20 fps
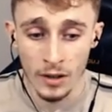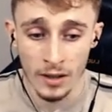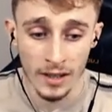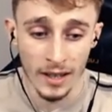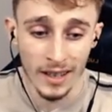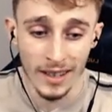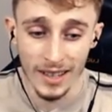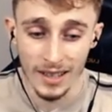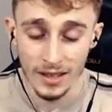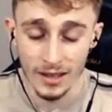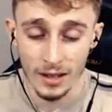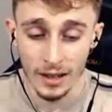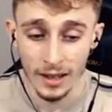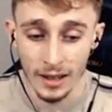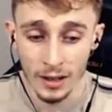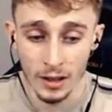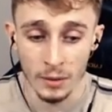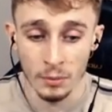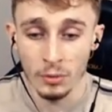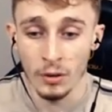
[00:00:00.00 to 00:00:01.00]
and then it's like
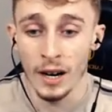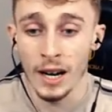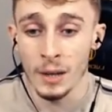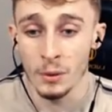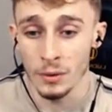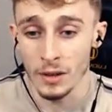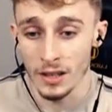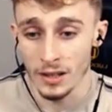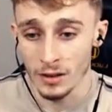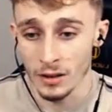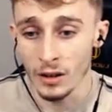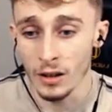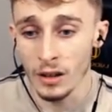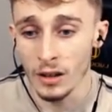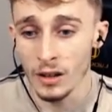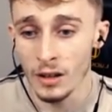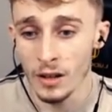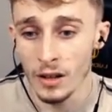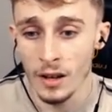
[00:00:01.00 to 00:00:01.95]
a surprise when it's not?